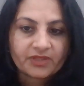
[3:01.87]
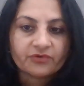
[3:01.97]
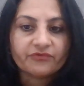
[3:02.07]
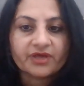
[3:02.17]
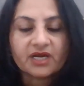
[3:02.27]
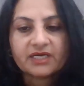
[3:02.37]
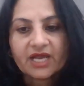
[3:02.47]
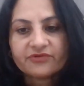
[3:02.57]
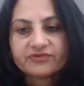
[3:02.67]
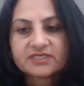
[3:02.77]
where a
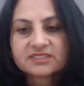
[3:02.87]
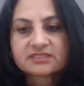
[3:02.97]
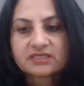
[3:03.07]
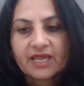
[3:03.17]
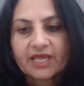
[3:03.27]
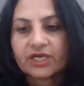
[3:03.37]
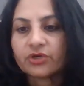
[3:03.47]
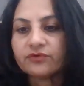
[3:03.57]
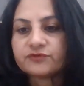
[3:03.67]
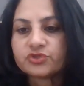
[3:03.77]
diverse array
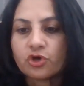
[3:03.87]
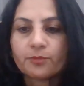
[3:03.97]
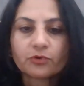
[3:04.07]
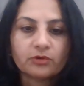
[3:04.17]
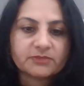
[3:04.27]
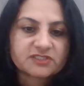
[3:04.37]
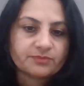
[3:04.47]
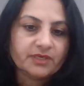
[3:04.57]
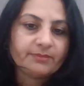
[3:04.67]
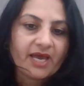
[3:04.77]
of job role must
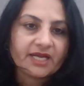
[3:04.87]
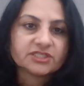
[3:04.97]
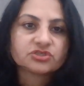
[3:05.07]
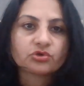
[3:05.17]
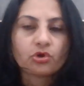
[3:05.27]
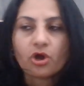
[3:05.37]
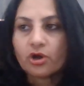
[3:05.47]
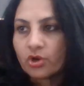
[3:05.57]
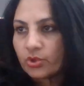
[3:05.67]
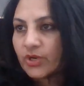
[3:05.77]
be managed
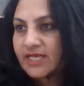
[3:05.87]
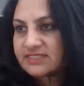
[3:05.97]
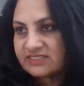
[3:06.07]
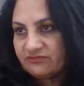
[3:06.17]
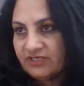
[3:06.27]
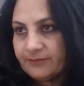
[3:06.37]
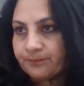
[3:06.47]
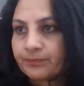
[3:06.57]
cohesively.